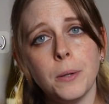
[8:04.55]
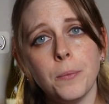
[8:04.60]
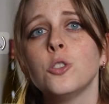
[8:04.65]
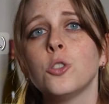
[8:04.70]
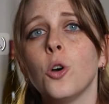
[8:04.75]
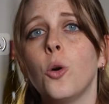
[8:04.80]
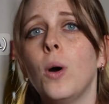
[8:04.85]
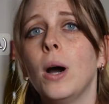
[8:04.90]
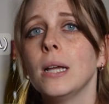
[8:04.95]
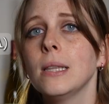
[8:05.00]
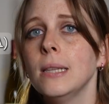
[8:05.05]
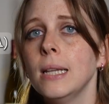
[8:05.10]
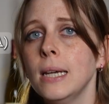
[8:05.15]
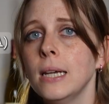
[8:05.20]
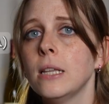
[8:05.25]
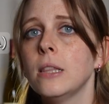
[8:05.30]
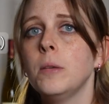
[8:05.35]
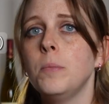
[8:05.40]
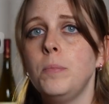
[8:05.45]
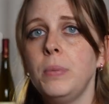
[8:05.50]
So
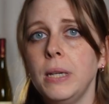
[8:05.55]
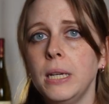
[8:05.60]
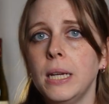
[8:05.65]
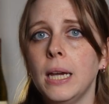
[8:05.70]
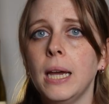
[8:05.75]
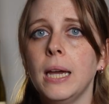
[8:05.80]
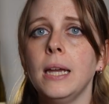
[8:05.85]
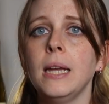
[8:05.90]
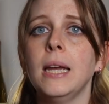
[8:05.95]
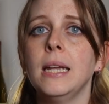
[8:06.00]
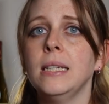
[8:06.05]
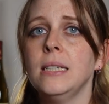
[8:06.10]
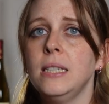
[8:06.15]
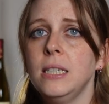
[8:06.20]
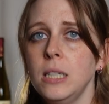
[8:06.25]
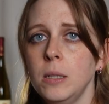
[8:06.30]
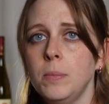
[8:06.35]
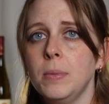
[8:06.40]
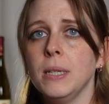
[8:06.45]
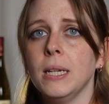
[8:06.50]
unlike the BA and
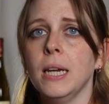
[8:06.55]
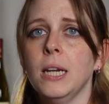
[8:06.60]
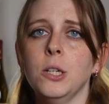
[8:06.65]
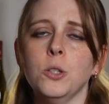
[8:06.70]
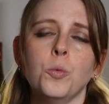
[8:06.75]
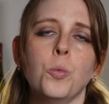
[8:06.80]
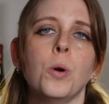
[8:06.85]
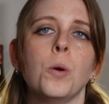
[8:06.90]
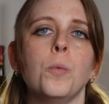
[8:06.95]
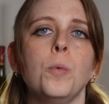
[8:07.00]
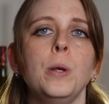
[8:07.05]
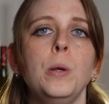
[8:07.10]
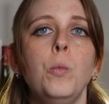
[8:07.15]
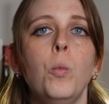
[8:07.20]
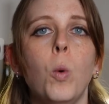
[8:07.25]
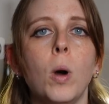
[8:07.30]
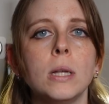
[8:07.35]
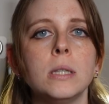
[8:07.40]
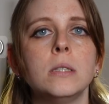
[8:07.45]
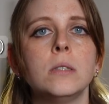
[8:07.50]
TBAs where we
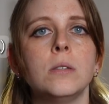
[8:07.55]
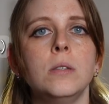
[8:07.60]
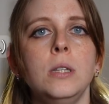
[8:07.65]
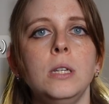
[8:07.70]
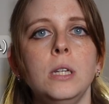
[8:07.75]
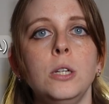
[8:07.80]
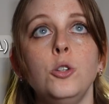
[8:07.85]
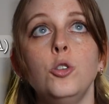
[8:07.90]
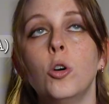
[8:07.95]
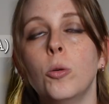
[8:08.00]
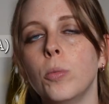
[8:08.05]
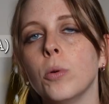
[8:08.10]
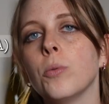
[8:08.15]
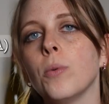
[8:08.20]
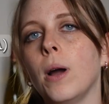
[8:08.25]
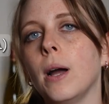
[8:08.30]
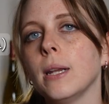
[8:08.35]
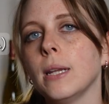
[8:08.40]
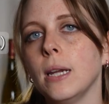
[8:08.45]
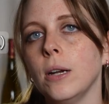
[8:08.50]
want the noble
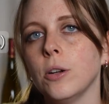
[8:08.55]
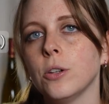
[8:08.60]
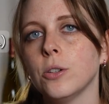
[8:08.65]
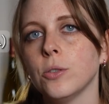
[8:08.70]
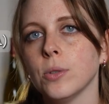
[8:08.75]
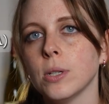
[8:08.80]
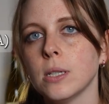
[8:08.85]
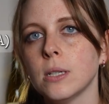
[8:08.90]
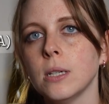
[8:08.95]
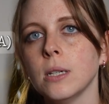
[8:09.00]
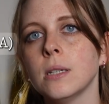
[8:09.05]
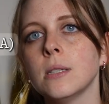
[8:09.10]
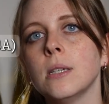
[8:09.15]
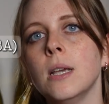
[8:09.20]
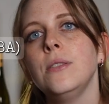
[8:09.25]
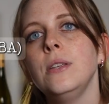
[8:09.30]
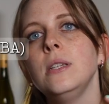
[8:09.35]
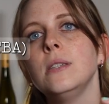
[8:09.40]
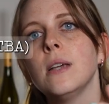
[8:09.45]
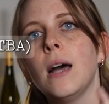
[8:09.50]
rot characteristics,
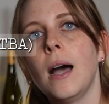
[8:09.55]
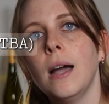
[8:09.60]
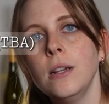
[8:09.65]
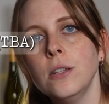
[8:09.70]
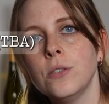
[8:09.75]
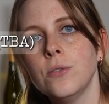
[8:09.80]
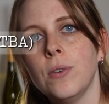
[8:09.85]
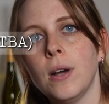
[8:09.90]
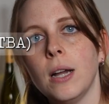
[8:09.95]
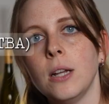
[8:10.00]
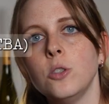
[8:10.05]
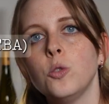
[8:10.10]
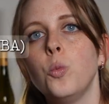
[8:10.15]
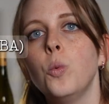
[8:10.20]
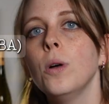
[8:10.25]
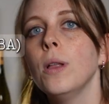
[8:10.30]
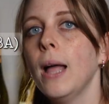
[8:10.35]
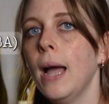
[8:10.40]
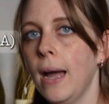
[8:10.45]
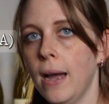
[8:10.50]
these ice vines
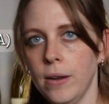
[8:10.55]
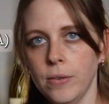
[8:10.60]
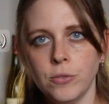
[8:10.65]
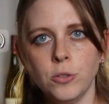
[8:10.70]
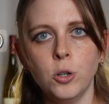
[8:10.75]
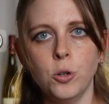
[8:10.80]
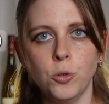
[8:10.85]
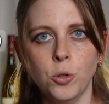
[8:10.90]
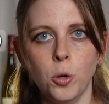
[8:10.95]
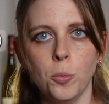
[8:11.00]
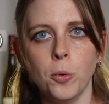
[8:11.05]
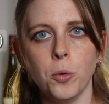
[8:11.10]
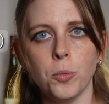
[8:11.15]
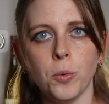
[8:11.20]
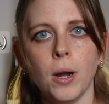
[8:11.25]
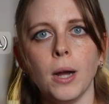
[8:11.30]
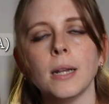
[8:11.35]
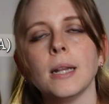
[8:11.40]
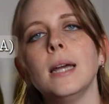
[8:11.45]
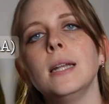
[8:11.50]
will have no noble
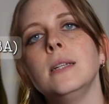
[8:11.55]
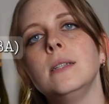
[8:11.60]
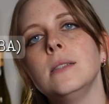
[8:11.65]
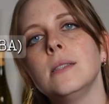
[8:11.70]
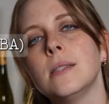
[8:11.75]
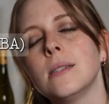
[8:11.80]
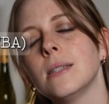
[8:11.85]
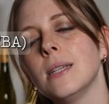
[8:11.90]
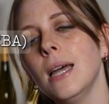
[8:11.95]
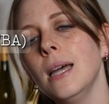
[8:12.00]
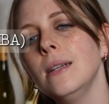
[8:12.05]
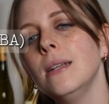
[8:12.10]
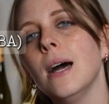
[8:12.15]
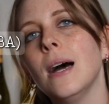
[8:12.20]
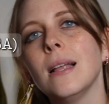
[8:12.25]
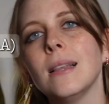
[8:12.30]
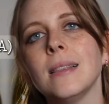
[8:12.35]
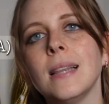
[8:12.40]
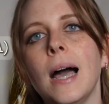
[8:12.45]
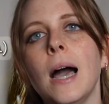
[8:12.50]
rot and instead
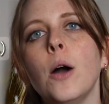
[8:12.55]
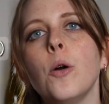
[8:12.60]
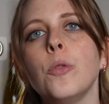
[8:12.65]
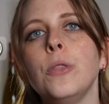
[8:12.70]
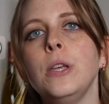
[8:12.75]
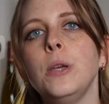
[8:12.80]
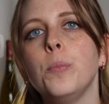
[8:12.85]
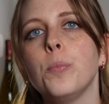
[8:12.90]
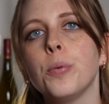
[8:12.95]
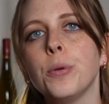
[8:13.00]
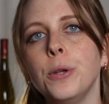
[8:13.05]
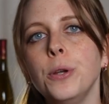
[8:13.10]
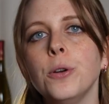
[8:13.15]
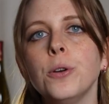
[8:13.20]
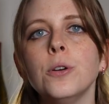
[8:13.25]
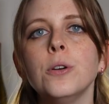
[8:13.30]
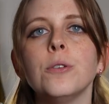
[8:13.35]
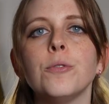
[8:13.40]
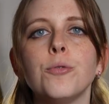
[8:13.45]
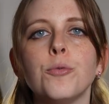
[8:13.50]
allow the
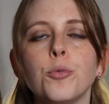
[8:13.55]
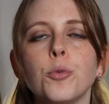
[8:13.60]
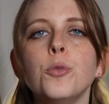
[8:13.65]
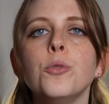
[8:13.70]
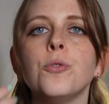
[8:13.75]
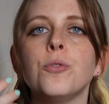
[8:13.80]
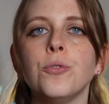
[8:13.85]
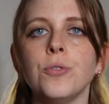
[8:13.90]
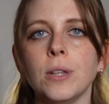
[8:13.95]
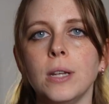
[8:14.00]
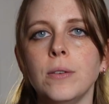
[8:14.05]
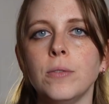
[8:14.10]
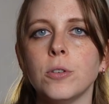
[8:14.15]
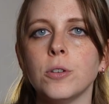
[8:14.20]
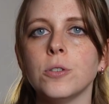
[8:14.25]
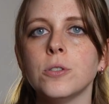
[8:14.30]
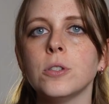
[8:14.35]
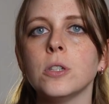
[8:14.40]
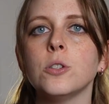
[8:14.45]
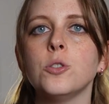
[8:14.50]
pure fruit
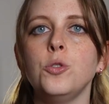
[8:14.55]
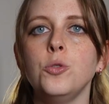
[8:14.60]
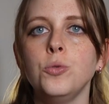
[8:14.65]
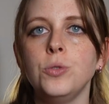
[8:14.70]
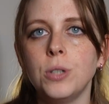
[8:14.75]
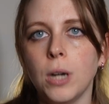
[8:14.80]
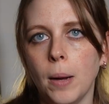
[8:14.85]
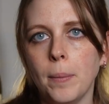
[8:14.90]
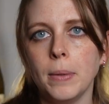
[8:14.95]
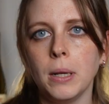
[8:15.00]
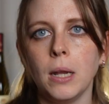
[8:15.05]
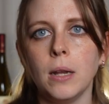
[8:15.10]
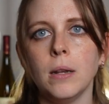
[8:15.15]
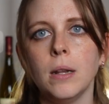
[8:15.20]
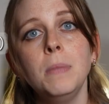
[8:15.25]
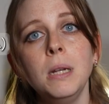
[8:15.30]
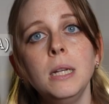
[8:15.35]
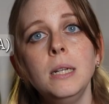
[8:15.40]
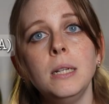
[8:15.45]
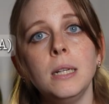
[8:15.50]
flavors to dominate,
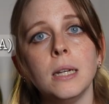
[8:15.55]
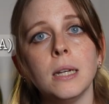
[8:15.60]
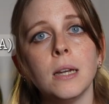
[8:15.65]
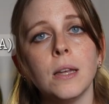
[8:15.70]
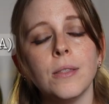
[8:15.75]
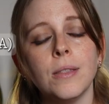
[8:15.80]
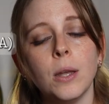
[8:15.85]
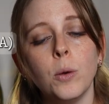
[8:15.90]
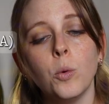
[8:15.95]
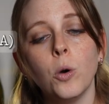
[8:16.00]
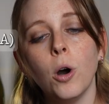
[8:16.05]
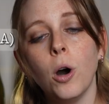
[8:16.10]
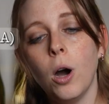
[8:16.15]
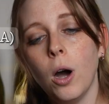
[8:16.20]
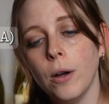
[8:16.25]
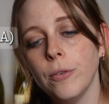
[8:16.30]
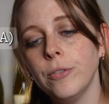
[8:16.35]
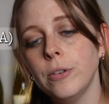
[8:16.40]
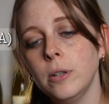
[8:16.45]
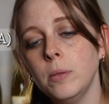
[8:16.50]
meaning they will
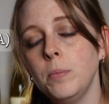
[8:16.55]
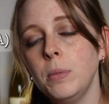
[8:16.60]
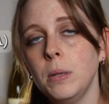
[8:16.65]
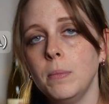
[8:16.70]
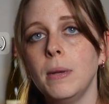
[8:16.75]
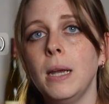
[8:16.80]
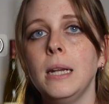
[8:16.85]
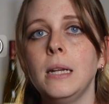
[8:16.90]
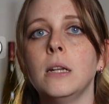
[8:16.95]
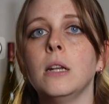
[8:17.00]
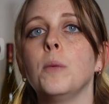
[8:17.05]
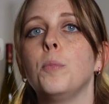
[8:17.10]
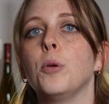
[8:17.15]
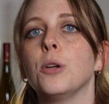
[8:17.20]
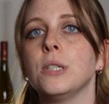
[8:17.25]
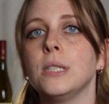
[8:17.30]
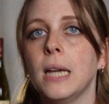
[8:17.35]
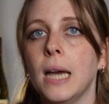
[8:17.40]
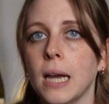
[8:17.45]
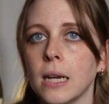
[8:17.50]
often be made in a
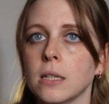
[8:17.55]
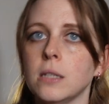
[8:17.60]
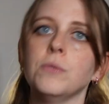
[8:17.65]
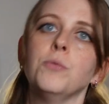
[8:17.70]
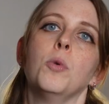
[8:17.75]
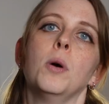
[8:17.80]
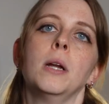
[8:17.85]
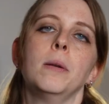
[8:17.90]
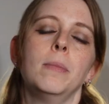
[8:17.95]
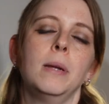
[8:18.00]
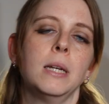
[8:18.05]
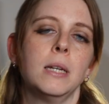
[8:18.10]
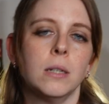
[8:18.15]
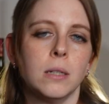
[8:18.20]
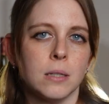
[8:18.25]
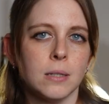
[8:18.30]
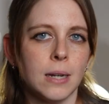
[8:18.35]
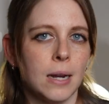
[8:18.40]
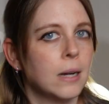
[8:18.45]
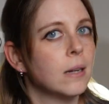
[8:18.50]
protective winemaking
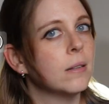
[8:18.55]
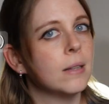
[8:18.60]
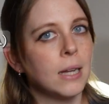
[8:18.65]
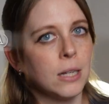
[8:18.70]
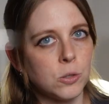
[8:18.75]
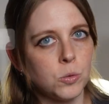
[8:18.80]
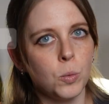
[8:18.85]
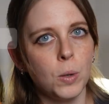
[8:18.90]
style as